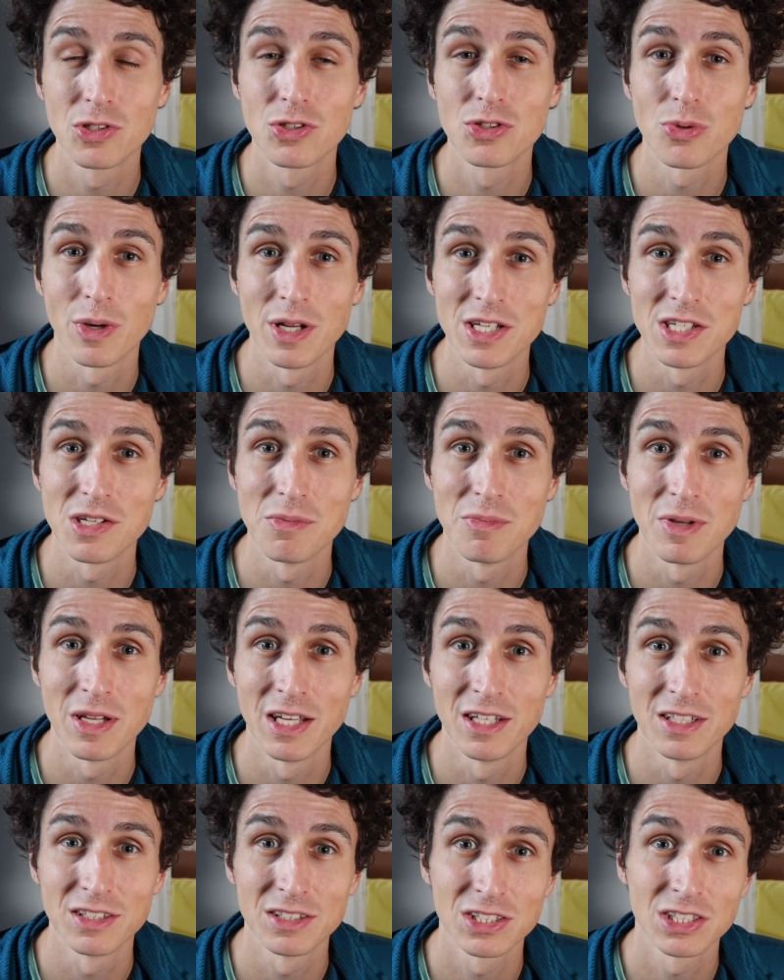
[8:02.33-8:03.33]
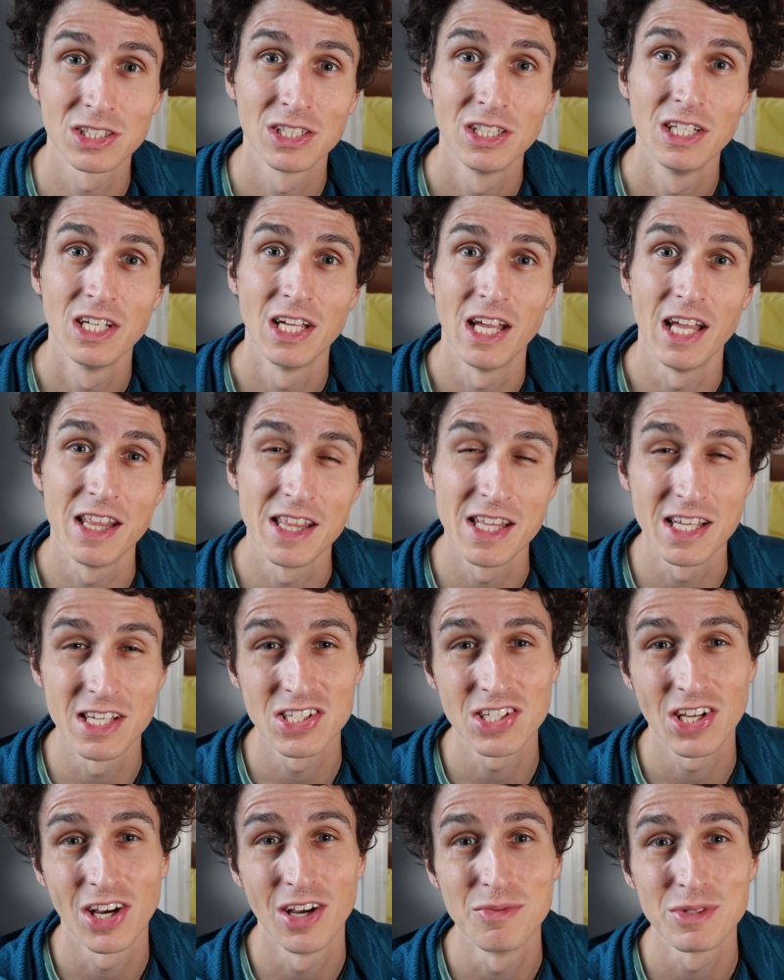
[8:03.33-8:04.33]
20 minutes in these
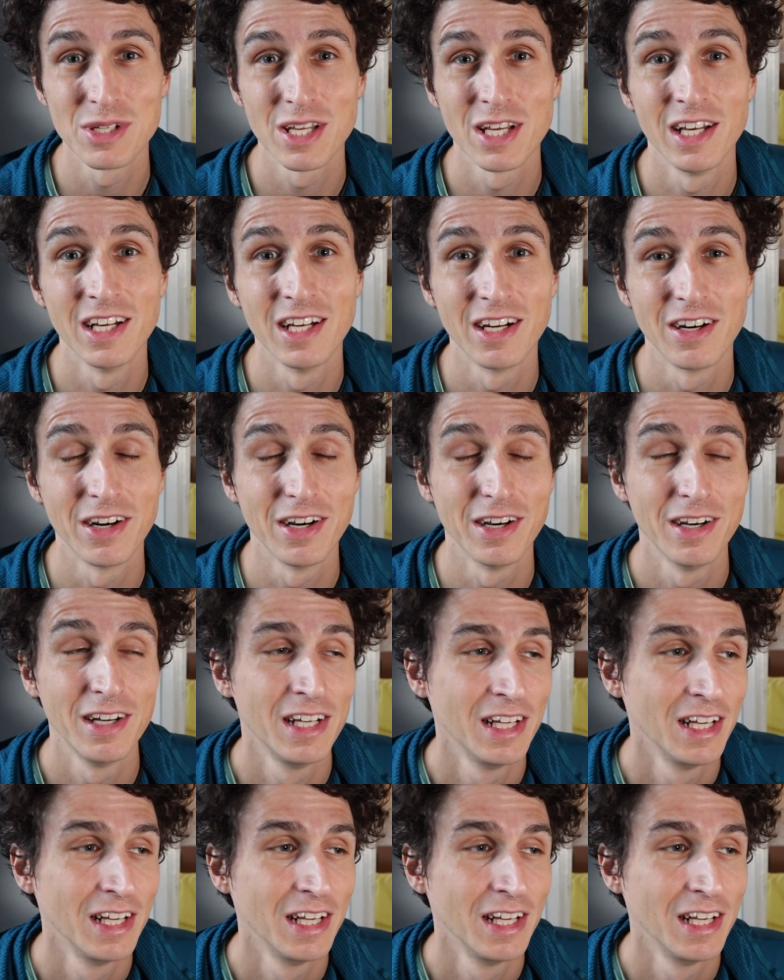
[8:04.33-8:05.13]
times here. And